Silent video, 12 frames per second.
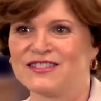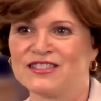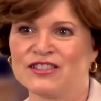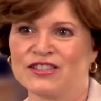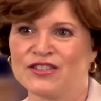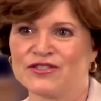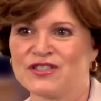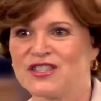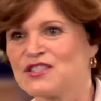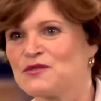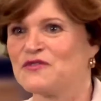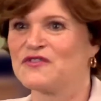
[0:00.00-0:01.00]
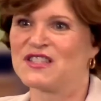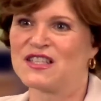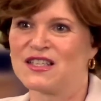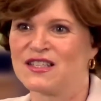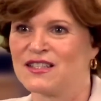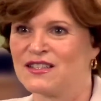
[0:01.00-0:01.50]

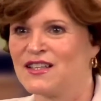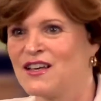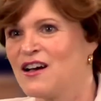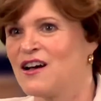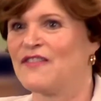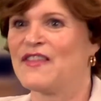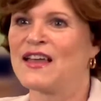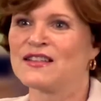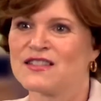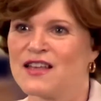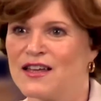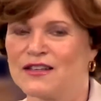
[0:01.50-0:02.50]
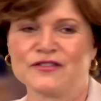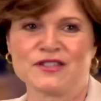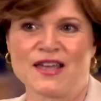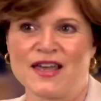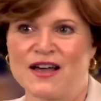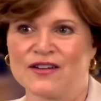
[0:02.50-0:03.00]
6:15 on that side of
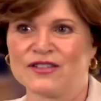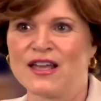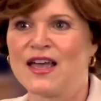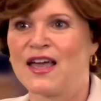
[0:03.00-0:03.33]
town,